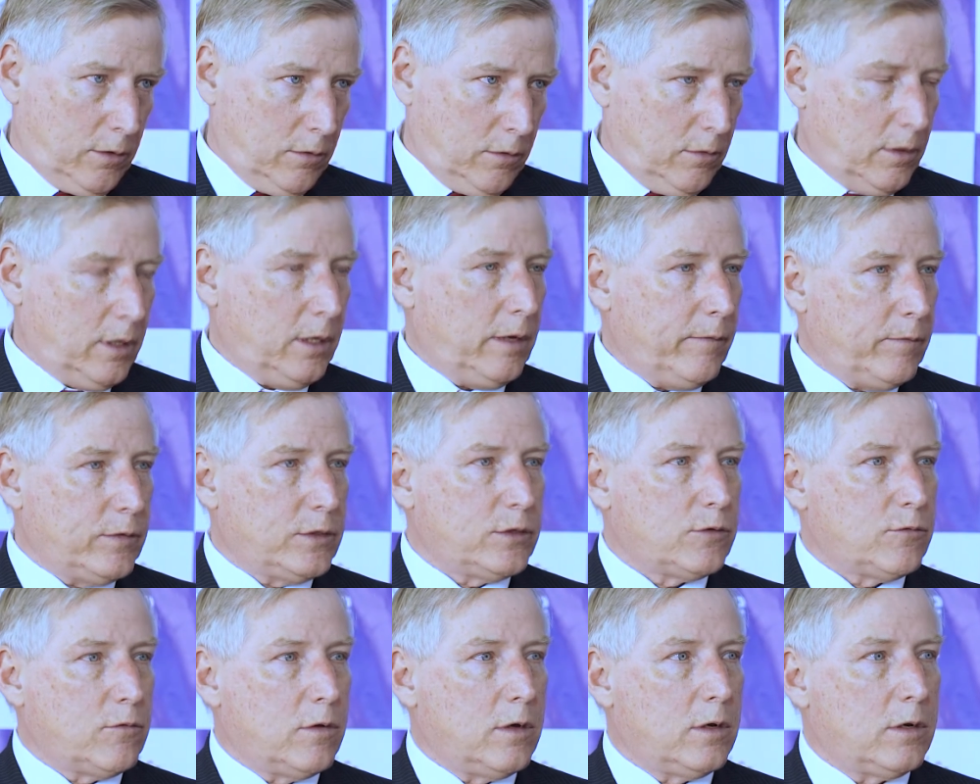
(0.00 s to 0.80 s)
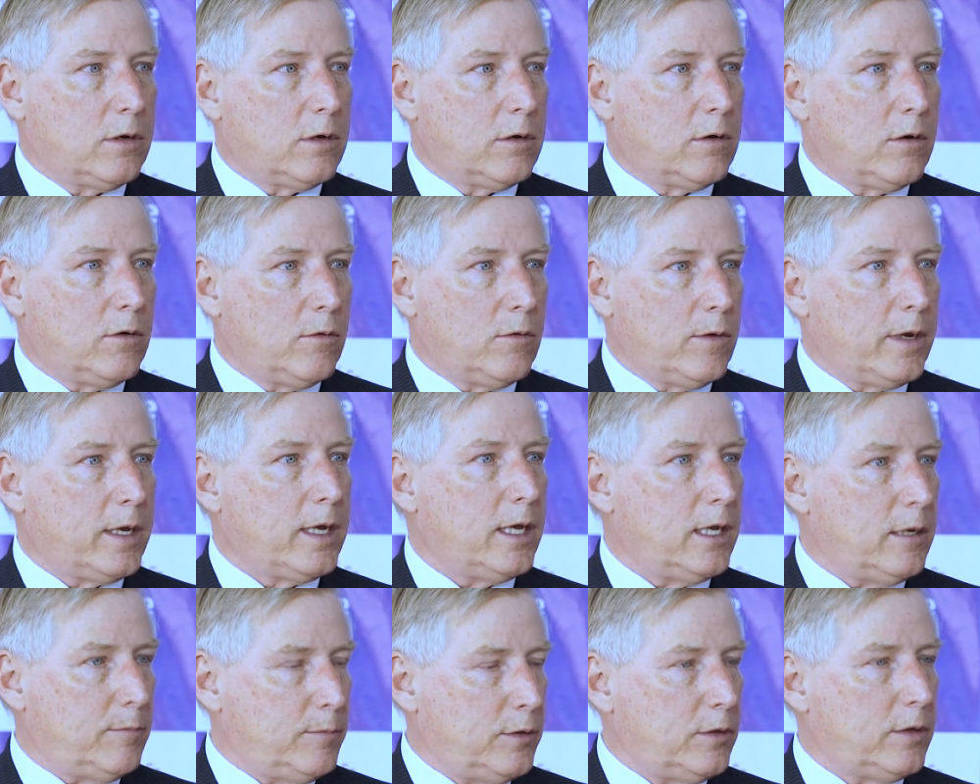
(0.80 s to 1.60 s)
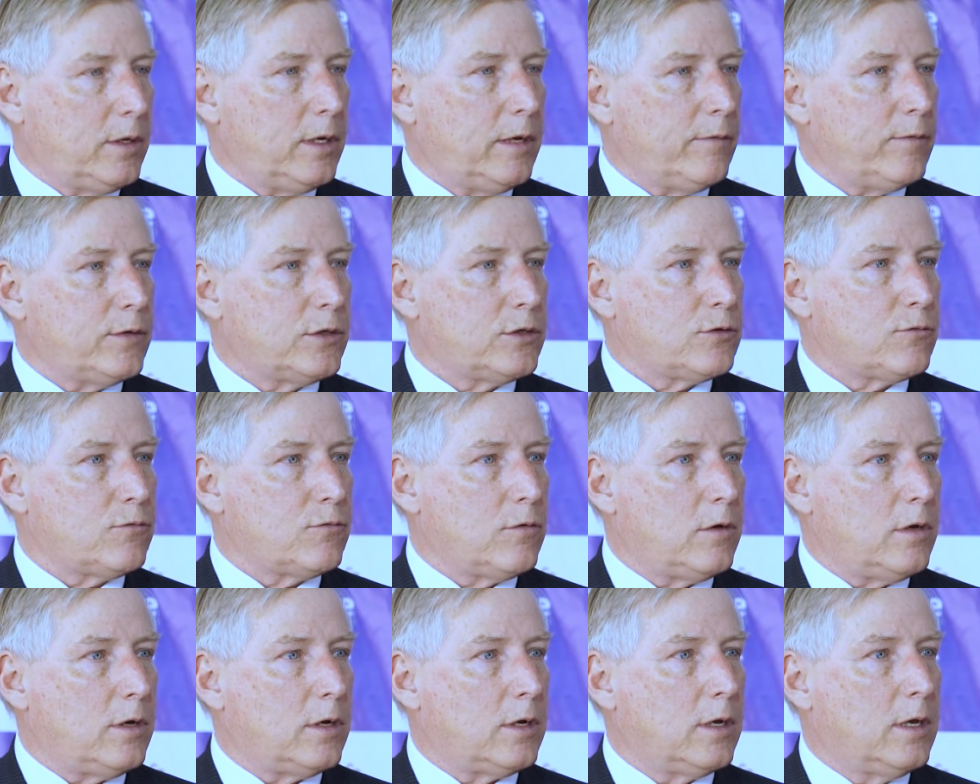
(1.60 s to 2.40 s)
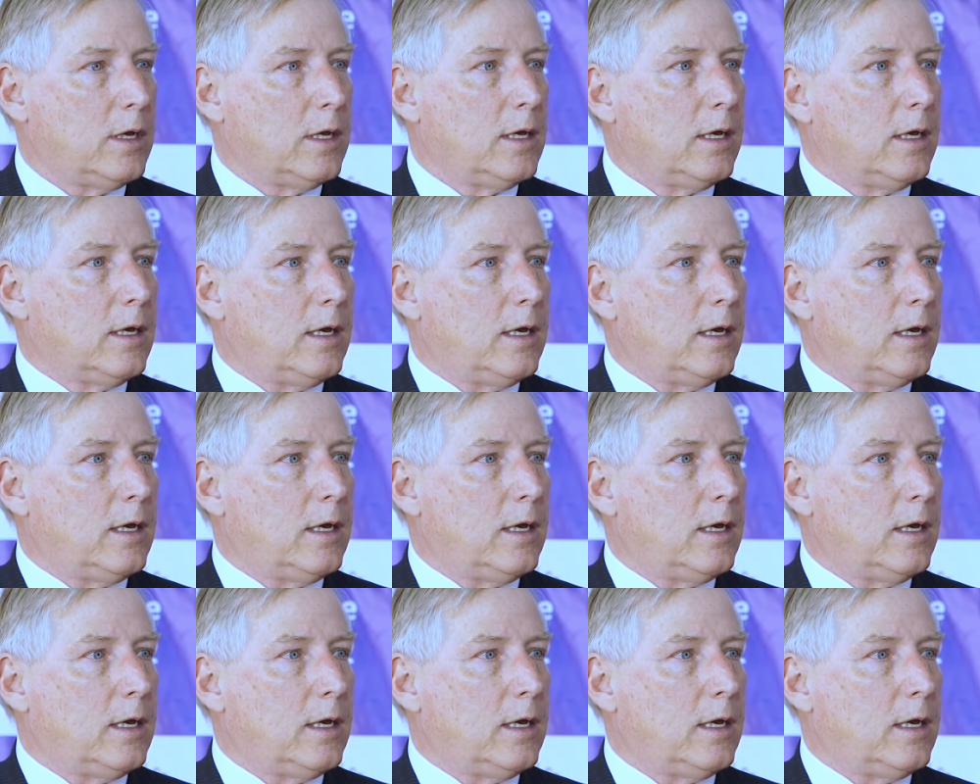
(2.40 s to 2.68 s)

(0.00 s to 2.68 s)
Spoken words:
You can have a strong curriculum, you can have a strong